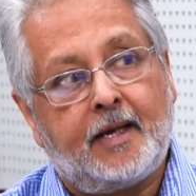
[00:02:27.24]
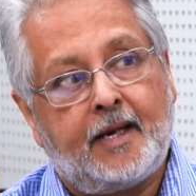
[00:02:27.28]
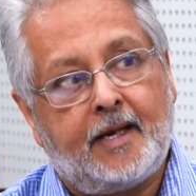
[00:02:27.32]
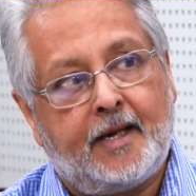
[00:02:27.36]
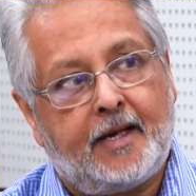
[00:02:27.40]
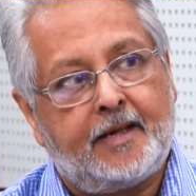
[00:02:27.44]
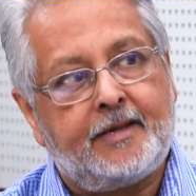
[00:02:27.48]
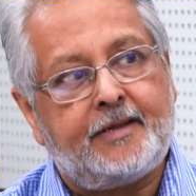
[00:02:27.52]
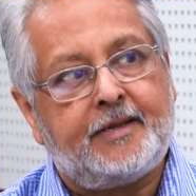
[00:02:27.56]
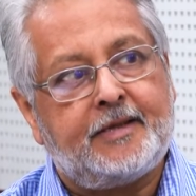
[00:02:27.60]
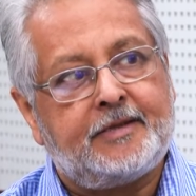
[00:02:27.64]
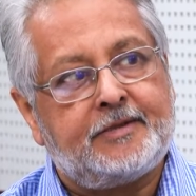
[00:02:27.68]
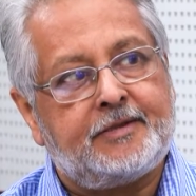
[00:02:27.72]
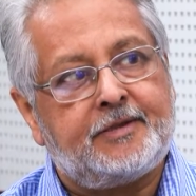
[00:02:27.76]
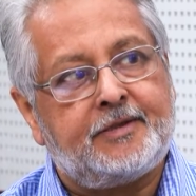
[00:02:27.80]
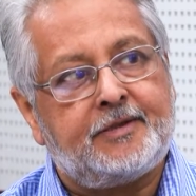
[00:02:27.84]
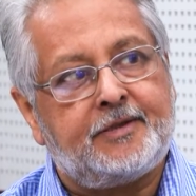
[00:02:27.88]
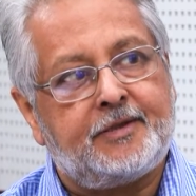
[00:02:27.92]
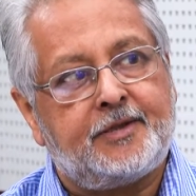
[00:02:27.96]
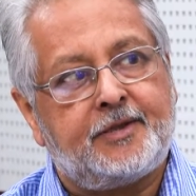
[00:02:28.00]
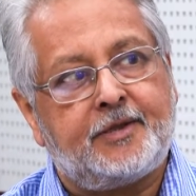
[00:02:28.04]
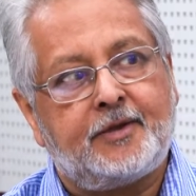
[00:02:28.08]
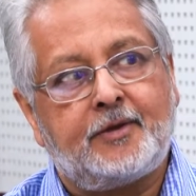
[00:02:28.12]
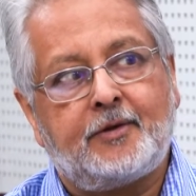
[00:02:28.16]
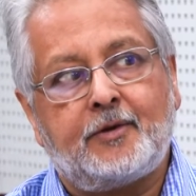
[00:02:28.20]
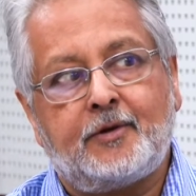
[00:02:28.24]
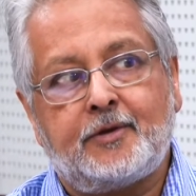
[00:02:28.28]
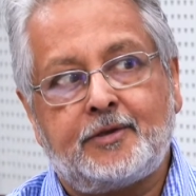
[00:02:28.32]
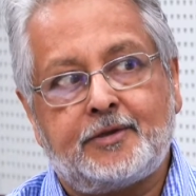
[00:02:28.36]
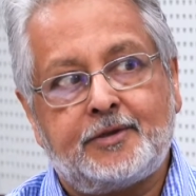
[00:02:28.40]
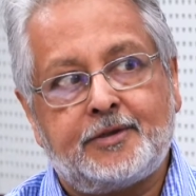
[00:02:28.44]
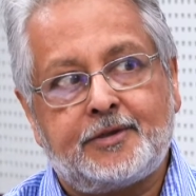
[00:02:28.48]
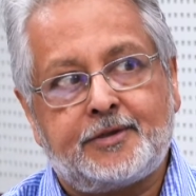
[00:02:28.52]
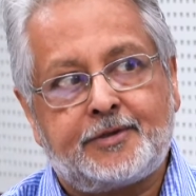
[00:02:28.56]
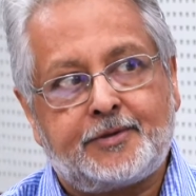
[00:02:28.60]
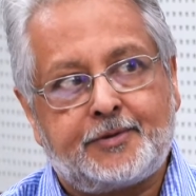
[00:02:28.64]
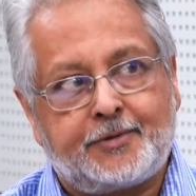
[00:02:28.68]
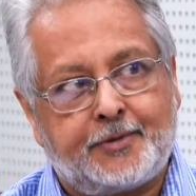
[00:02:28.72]
and engineering
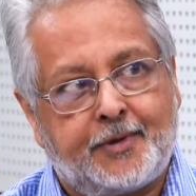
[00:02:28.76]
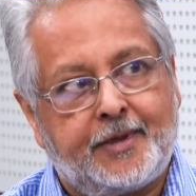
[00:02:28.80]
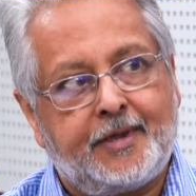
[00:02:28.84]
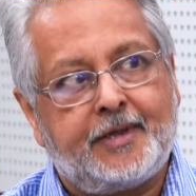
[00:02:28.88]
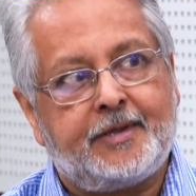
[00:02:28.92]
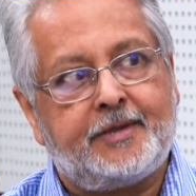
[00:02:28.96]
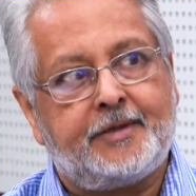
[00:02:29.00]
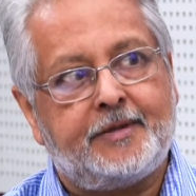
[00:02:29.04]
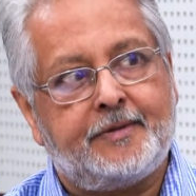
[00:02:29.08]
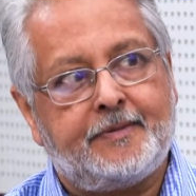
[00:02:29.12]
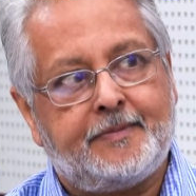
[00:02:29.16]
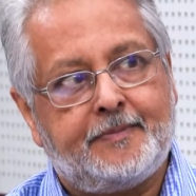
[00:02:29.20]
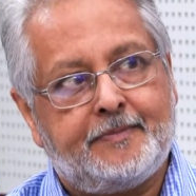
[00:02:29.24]
colleges together.